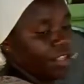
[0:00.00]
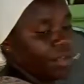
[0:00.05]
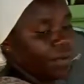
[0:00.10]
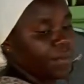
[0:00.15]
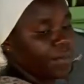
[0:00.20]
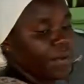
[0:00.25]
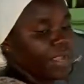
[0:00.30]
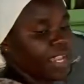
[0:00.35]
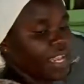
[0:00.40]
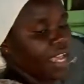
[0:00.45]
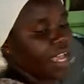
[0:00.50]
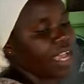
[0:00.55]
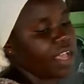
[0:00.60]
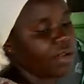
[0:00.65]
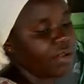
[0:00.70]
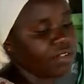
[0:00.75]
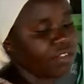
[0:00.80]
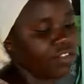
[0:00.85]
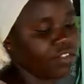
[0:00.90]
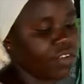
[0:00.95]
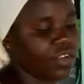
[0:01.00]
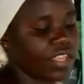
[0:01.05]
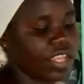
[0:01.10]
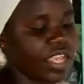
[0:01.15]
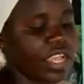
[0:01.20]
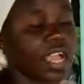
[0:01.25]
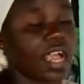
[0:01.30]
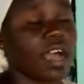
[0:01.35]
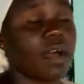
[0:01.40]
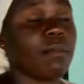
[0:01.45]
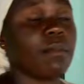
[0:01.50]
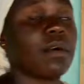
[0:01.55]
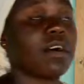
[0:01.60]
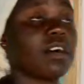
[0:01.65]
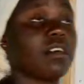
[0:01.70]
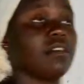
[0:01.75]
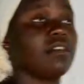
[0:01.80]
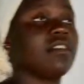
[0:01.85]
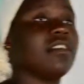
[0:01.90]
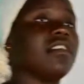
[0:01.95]
When I was talking
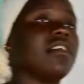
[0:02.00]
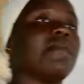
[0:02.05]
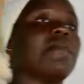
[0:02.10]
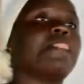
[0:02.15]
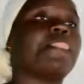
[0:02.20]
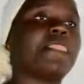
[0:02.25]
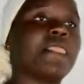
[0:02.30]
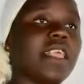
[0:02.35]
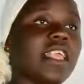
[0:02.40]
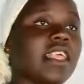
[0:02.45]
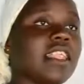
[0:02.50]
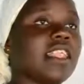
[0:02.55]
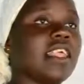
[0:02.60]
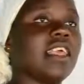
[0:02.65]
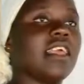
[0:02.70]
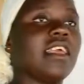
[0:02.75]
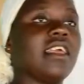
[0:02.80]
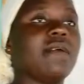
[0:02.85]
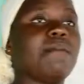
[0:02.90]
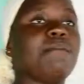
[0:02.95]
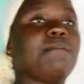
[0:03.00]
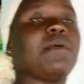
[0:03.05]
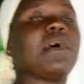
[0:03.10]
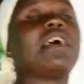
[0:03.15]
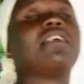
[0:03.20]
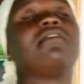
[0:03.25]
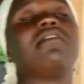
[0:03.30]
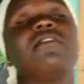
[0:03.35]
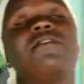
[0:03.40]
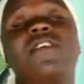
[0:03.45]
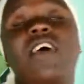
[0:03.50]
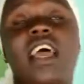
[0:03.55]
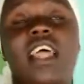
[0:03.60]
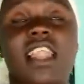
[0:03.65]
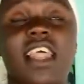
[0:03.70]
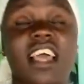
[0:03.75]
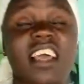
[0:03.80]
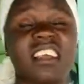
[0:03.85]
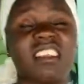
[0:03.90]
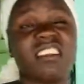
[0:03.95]
about in a passive and
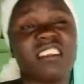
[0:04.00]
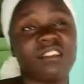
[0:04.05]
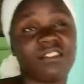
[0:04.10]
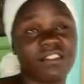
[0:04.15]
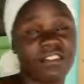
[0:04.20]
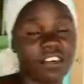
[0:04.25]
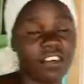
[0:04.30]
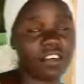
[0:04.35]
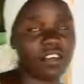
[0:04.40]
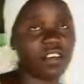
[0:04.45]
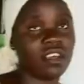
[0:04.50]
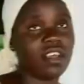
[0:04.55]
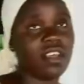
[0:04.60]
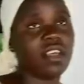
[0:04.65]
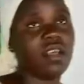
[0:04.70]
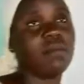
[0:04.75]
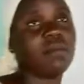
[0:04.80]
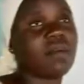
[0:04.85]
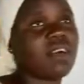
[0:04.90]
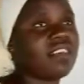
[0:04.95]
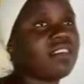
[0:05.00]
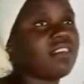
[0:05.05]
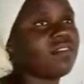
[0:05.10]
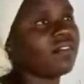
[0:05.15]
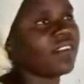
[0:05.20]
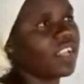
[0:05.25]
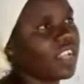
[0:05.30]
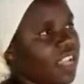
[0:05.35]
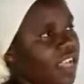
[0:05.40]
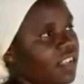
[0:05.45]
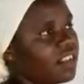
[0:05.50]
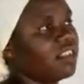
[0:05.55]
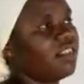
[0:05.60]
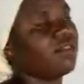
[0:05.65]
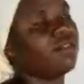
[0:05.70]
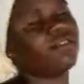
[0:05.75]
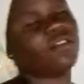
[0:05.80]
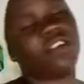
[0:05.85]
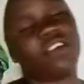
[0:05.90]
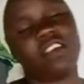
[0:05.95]
active
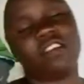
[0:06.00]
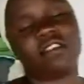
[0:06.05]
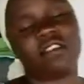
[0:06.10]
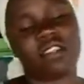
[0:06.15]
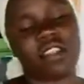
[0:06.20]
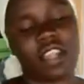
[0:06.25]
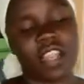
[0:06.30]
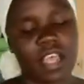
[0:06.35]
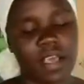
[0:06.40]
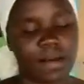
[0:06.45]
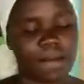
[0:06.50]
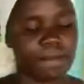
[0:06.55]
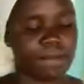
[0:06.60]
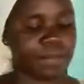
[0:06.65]
voice. Now,